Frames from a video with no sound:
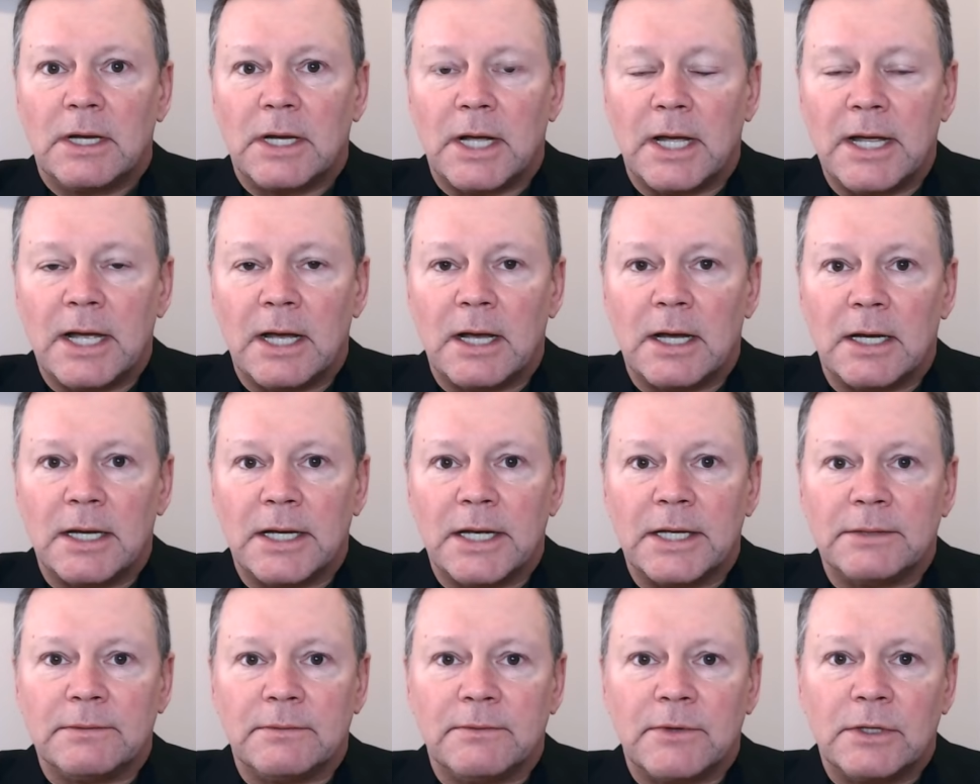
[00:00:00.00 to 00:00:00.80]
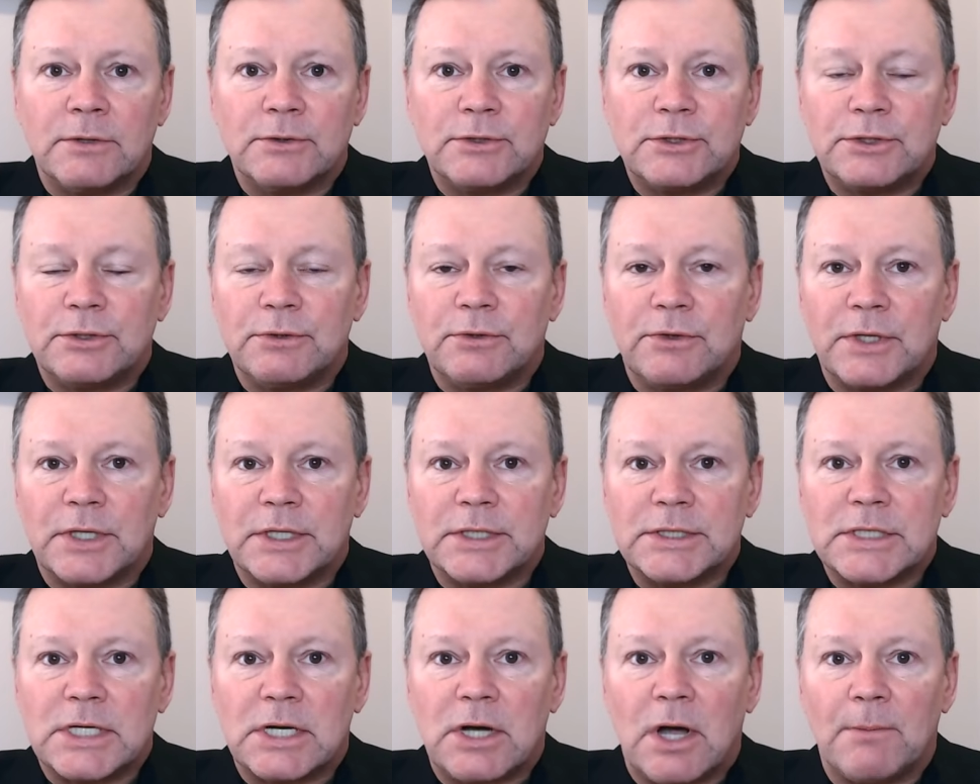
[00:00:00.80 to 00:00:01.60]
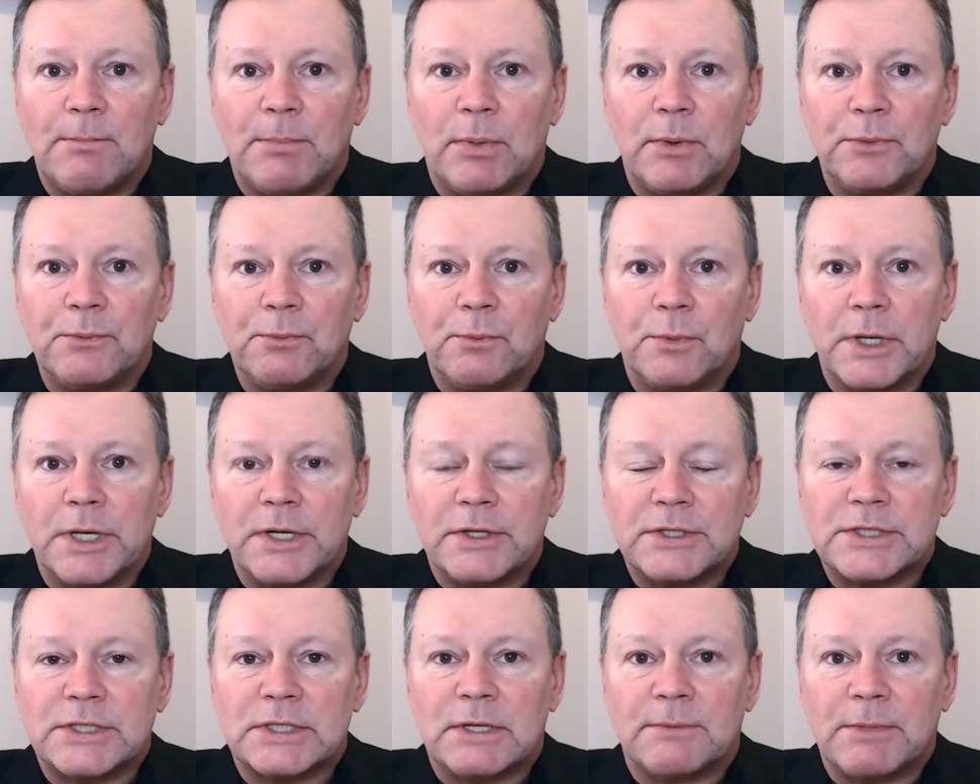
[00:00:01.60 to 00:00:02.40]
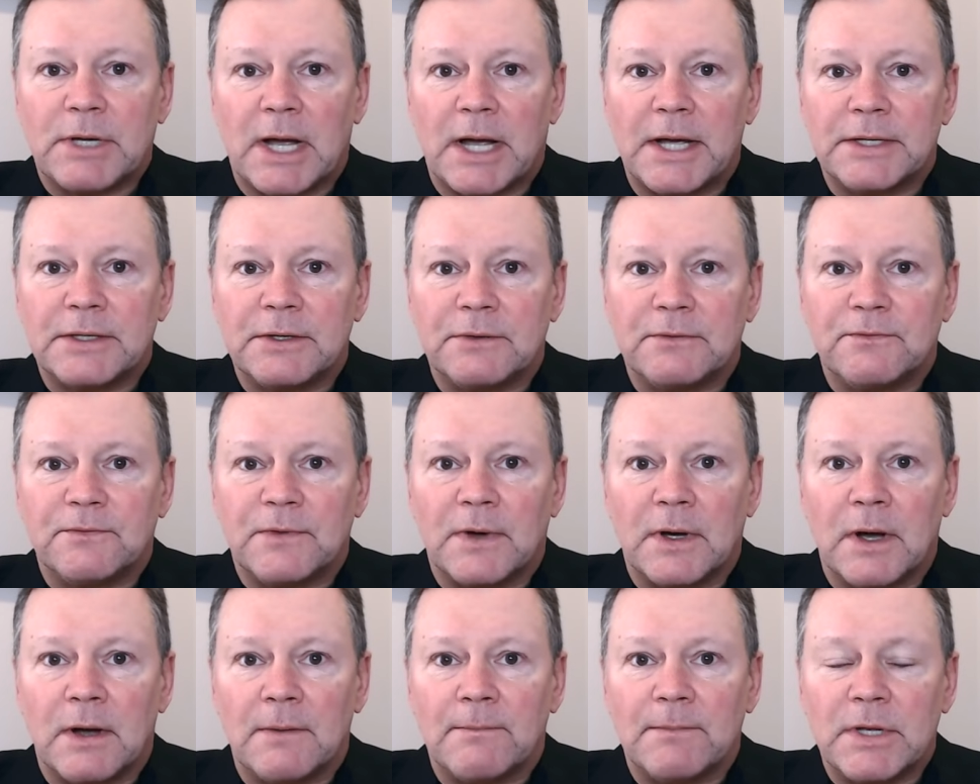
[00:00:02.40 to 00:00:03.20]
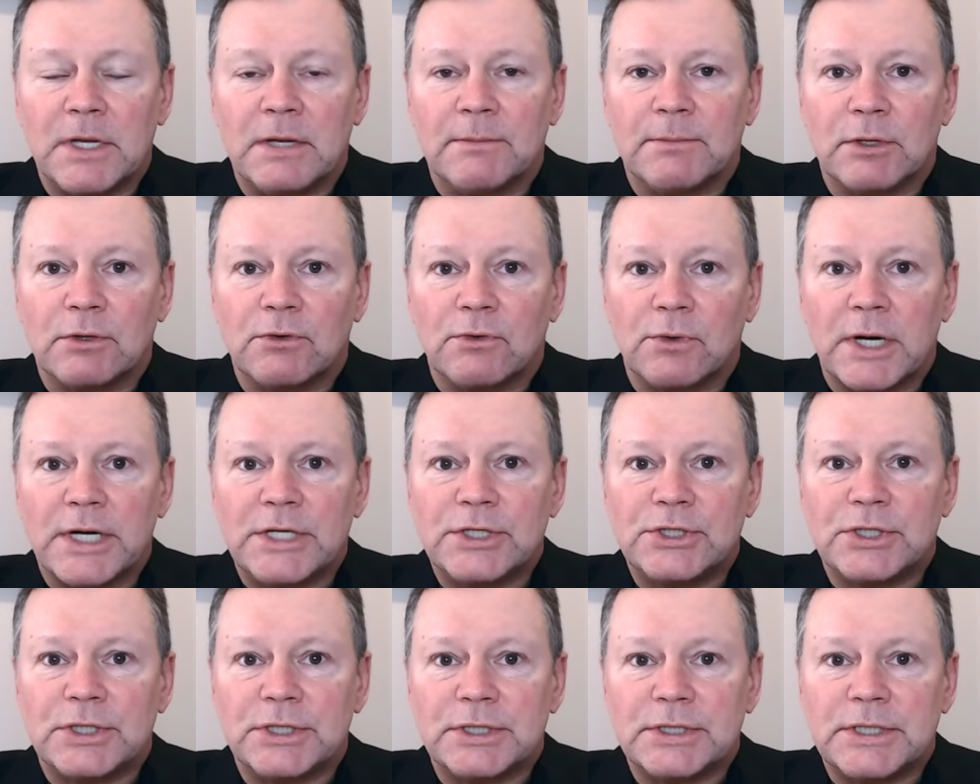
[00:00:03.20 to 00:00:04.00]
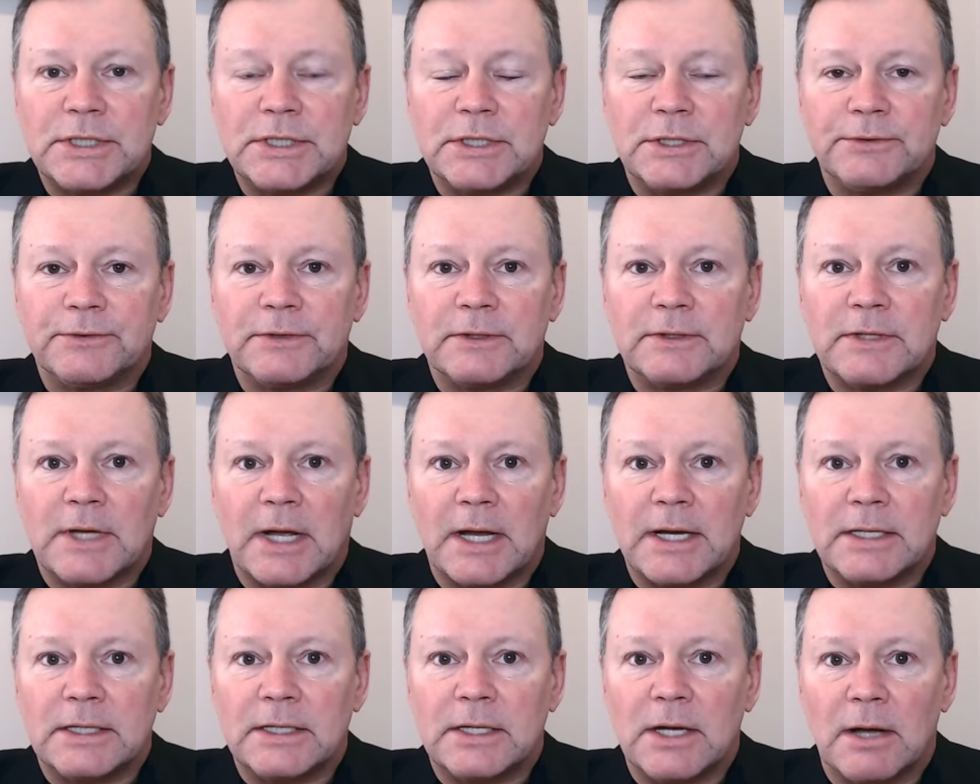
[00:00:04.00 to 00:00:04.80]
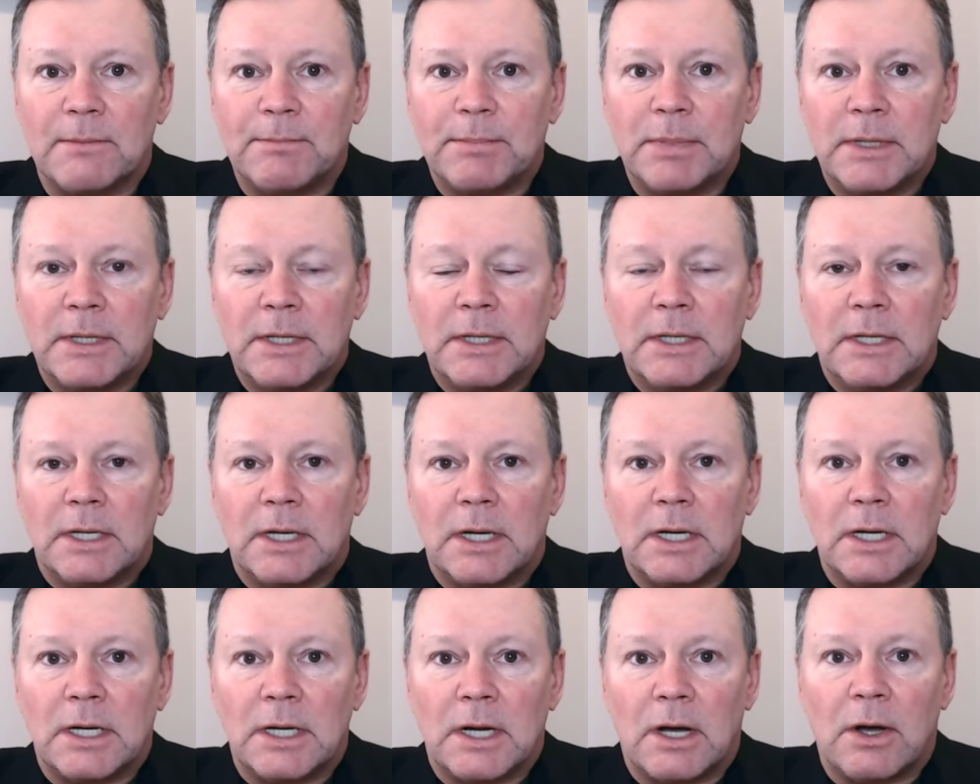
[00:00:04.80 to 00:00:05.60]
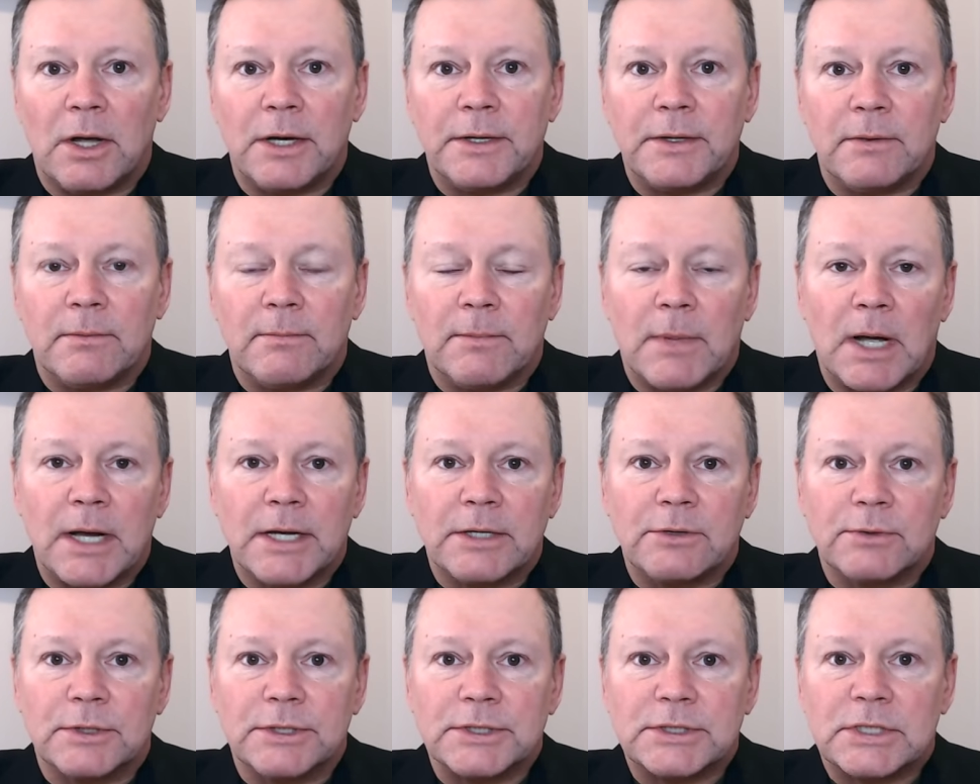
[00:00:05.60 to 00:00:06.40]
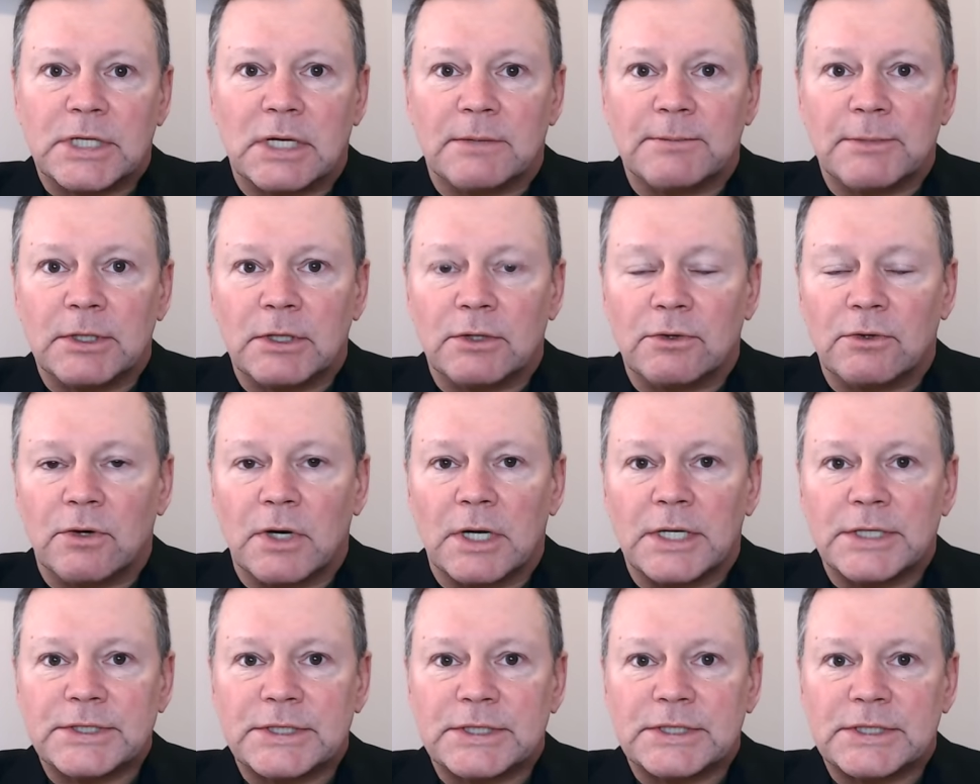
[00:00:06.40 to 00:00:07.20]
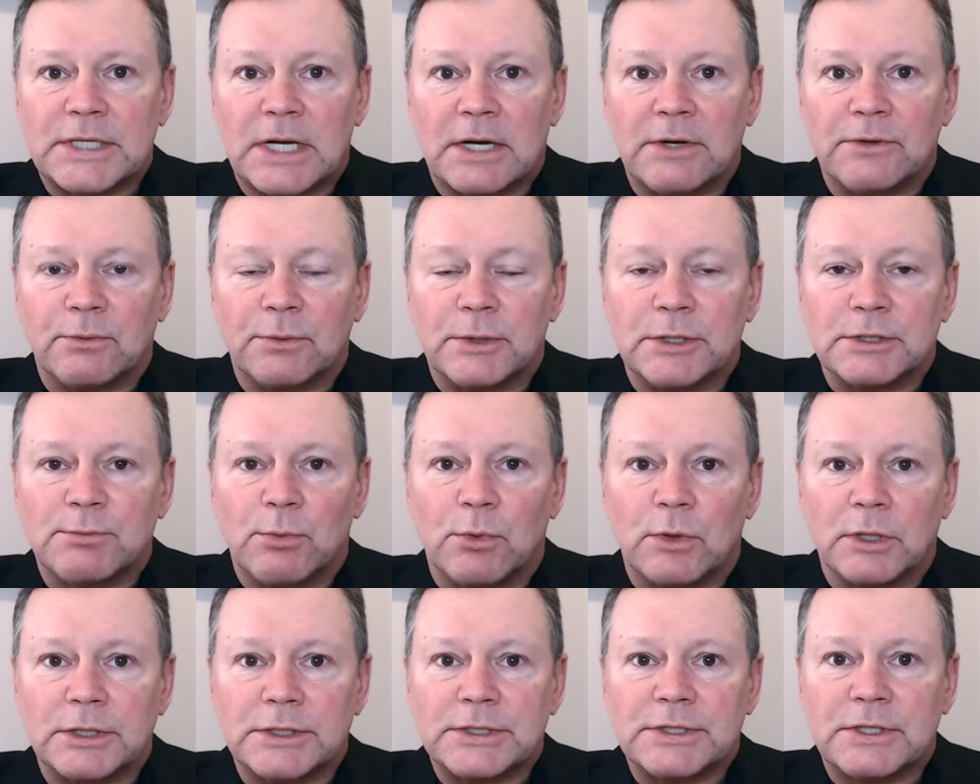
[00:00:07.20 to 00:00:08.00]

and those two things coupled with some kind of immigration deal to tighten up on the migrants coming across the southwest border.